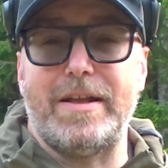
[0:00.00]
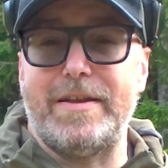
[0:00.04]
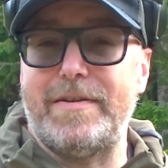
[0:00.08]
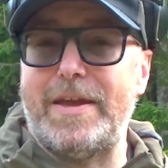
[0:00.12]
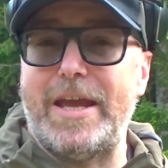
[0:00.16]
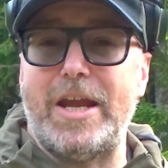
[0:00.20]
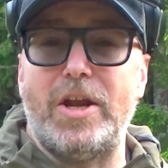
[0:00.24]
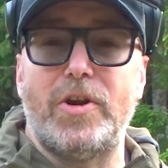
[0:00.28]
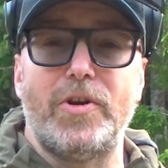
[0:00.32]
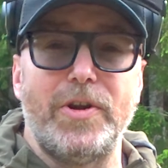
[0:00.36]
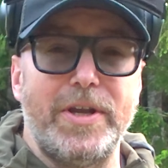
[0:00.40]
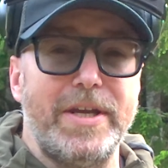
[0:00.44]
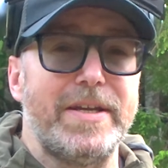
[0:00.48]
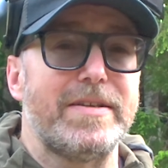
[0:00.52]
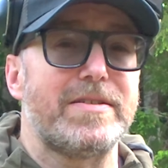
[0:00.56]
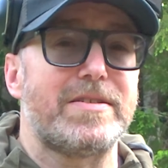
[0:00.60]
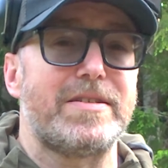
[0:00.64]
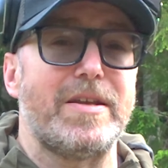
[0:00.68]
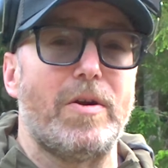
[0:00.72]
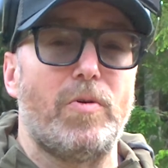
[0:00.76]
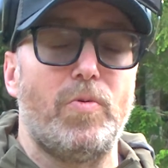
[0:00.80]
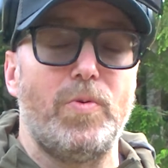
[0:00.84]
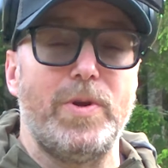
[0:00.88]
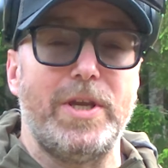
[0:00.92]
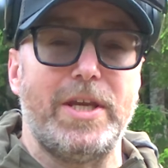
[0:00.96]
areas
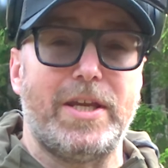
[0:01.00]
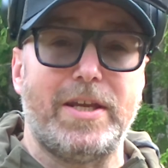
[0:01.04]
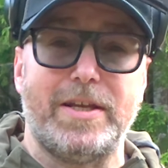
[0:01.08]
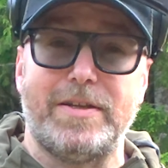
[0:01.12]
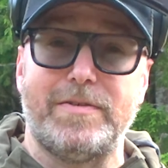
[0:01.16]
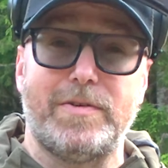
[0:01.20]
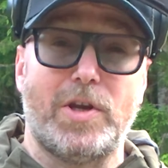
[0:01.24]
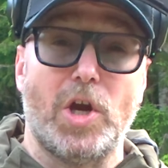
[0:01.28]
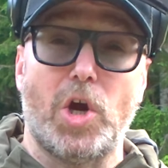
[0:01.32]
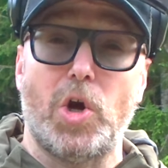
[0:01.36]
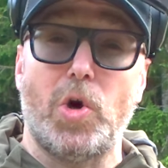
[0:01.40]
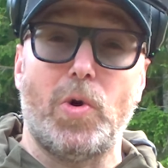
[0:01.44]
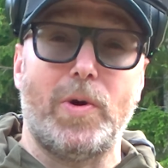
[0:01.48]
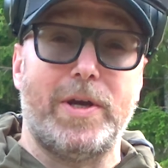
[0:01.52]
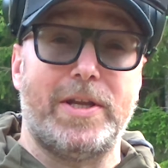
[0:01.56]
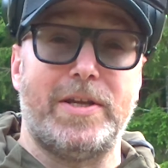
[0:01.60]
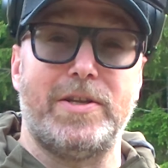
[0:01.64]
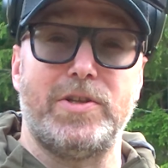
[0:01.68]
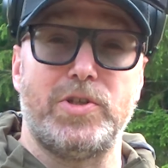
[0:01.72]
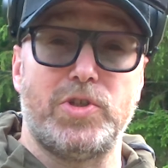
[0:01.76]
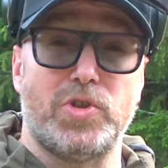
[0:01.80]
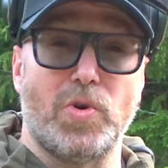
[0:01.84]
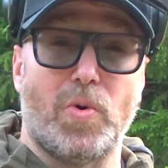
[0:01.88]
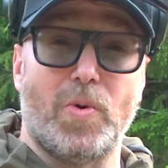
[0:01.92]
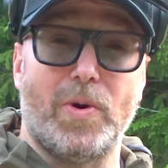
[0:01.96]
that we can go and
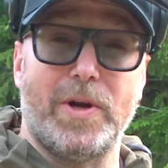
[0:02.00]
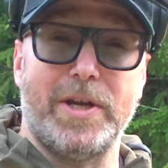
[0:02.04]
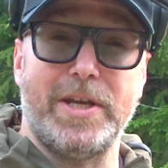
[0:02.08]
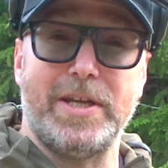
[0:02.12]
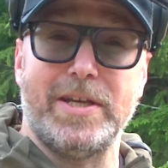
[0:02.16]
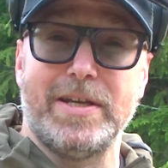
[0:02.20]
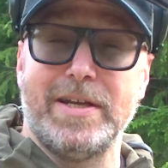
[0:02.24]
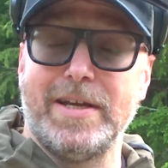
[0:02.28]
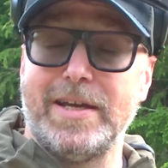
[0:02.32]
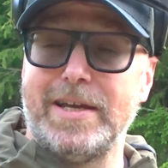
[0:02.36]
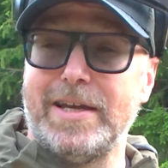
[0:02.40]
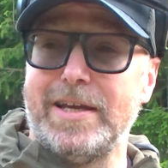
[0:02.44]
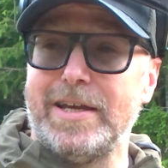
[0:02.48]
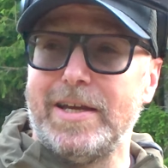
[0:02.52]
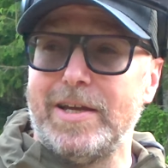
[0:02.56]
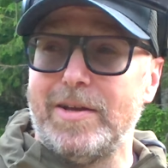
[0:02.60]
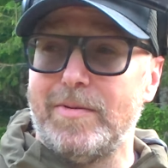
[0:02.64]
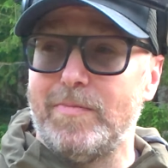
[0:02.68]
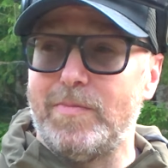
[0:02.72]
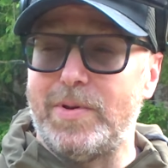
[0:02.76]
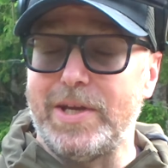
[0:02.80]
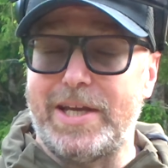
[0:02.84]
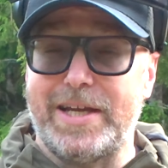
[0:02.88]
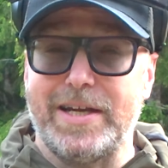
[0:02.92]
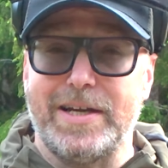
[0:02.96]
enjoy
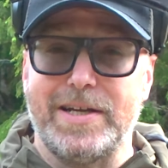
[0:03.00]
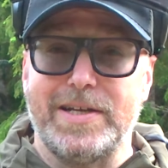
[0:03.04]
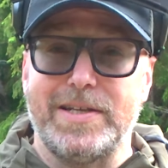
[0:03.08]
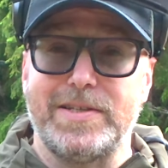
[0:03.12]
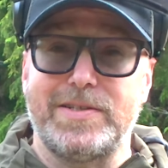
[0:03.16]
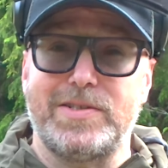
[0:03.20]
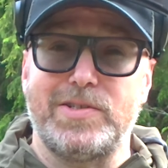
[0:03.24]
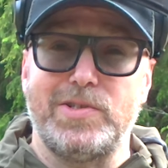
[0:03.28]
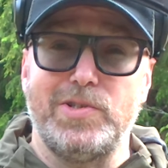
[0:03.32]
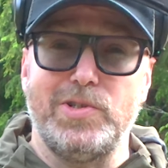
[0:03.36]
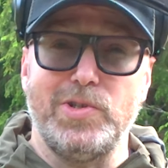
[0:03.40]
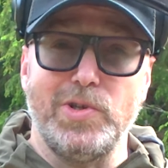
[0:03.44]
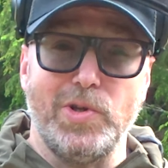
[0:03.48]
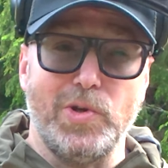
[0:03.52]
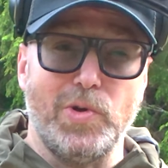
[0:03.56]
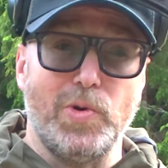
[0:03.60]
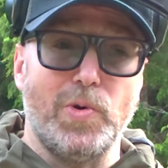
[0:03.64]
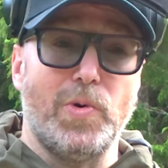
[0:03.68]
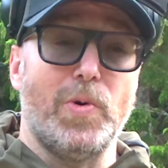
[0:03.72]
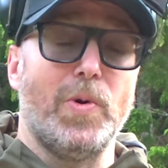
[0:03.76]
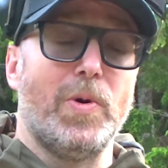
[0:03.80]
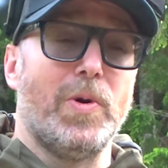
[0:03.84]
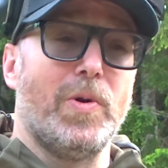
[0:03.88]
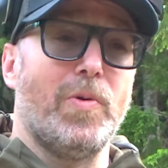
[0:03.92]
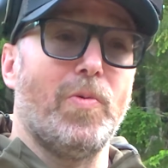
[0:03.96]
because
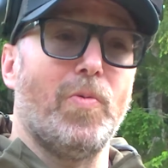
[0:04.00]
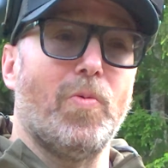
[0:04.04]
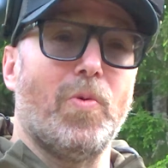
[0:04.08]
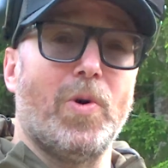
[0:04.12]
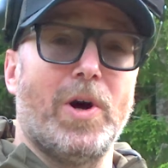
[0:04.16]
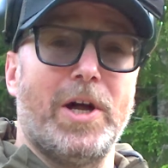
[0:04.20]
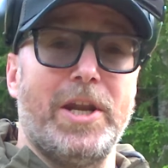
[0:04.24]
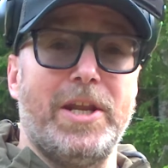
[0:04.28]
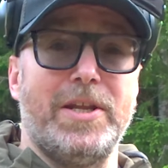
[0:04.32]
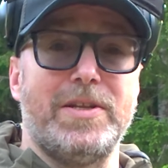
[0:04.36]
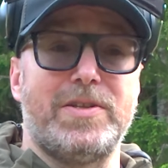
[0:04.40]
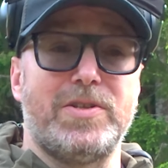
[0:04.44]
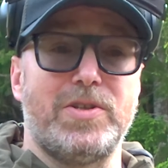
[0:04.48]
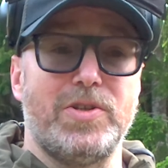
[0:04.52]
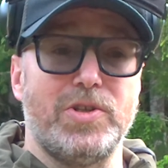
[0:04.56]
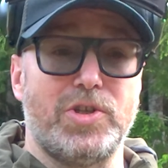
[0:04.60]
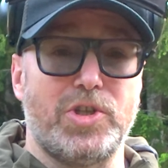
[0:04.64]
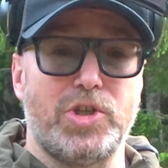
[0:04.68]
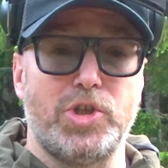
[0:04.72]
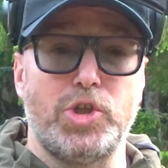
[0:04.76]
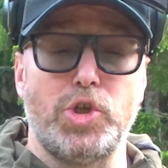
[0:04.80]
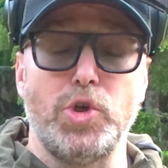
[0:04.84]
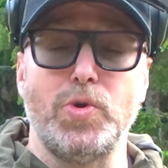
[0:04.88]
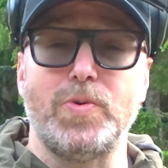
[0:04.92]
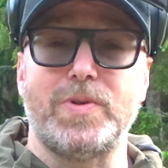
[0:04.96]
you wanted to
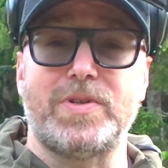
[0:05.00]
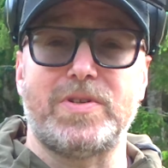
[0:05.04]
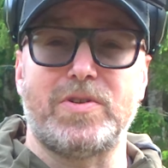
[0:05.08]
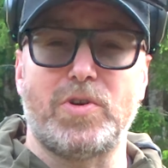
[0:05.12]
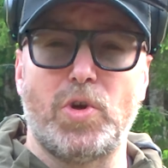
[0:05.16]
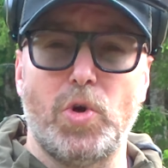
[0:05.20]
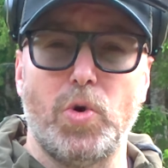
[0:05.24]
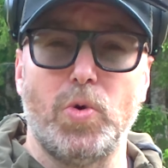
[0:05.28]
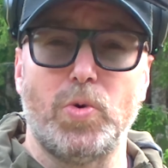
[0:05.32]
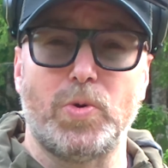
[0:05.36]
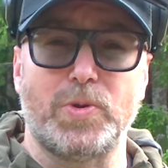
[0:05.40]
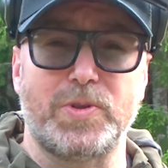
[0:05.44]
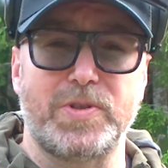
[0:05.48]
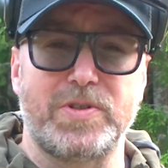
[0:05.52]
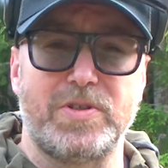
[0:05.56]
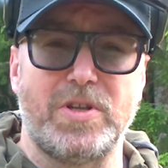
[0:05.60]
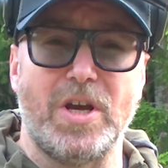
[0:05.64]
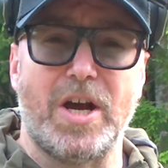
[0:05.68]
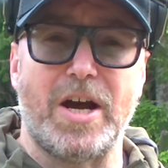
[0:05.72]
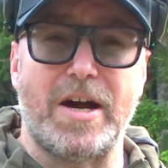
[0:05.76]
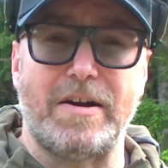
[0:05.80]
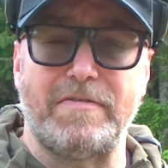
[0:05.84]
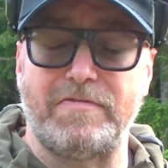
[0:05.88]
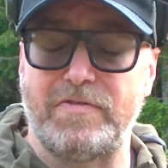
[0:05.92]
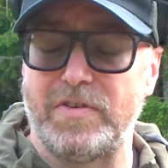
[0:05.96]
shoot cool
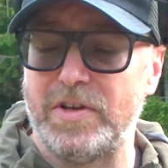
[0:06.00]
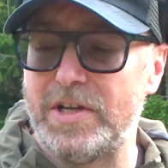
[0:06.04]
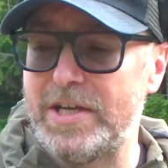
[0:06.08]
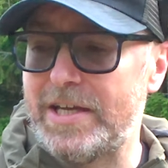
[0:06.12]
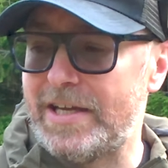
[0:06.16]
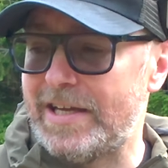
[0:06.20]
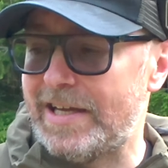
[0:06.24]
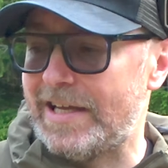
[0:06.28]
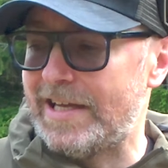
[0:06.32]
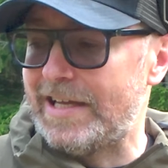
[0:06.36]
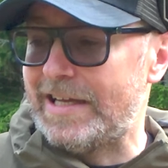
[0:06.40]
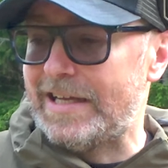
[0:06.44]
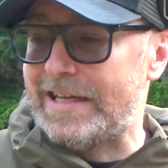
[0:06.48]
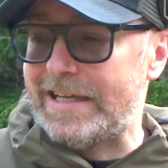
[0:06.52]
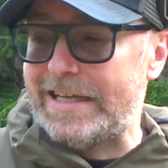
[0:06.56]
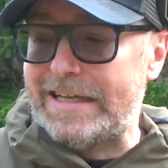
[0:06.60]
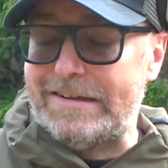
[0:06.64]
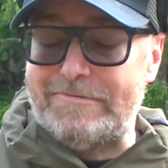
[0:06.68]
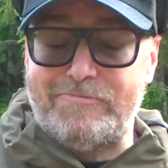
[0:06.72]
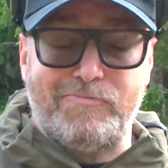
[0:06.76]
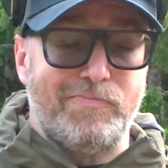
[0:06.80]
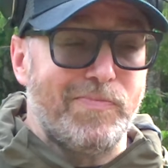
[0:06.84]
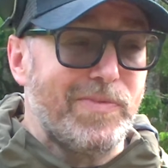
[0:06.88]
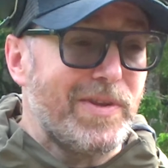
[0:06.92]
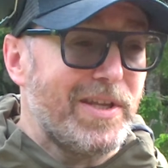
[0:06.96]
stuff.
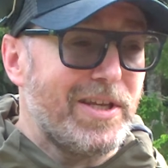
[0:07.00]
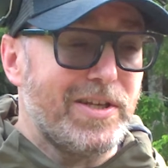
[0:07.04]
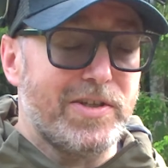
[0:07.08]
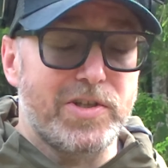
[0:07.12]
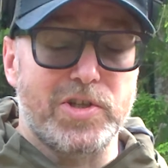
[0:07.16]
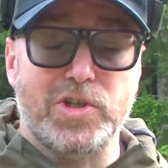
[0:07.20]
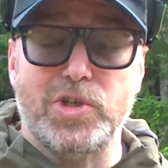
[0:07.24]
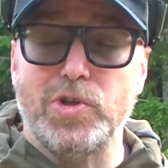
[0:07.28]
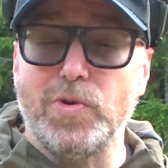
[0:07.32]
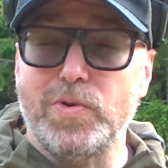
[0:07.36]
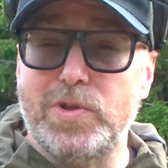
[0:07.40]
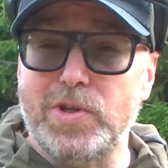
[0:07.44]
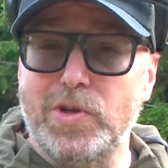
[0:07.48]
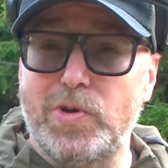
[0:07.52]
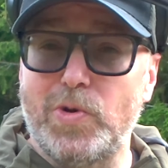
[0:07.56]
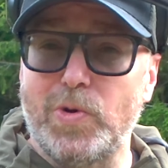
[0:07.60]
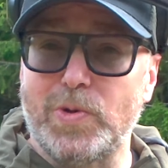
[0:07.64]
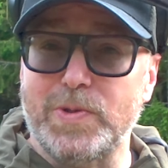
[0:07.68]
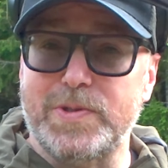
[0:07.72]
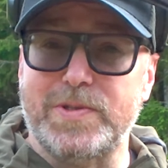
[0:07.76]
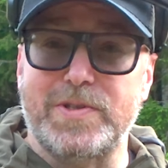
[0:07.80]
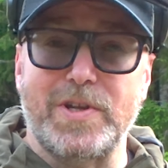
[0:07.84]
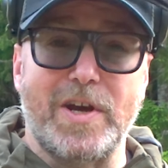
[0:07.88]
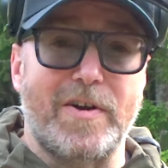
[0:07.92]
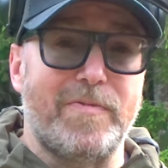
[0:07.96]
Shoot the
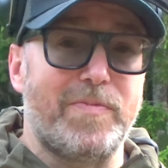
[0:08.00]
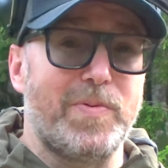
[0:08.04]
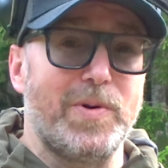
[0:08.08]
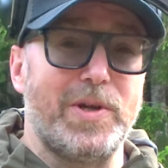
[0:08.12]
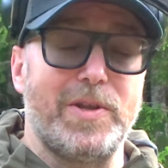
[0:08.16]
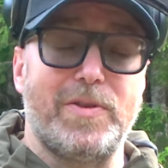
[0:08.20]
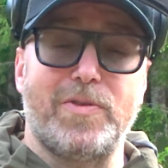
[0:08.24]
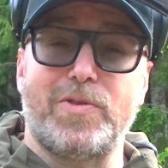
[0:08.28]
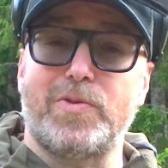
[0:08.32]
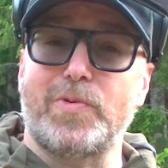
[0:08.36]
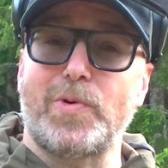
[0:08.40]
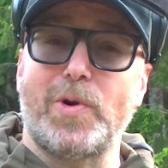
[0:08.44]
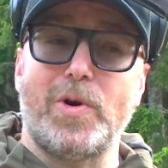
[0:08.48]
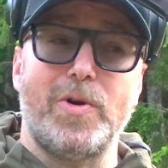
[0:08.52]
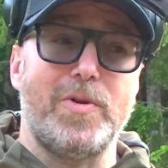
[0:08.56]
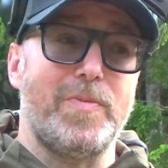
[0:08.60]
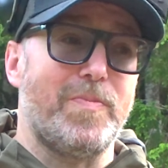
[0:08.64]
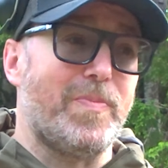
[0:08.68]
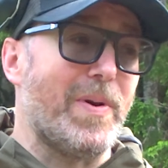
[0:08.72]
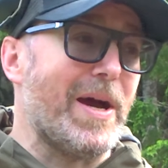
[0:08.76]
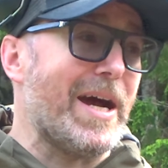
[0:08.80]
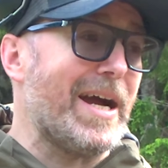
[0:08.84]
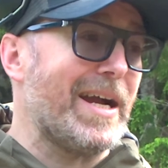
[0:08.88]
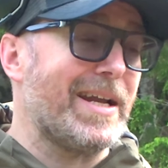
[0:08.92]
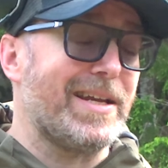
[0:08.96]
cool stuff, but throw
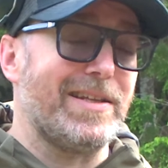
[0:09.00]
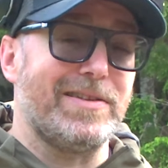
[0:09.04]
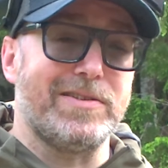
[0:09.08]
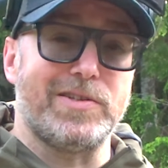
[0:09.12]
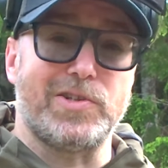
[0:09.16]
it back in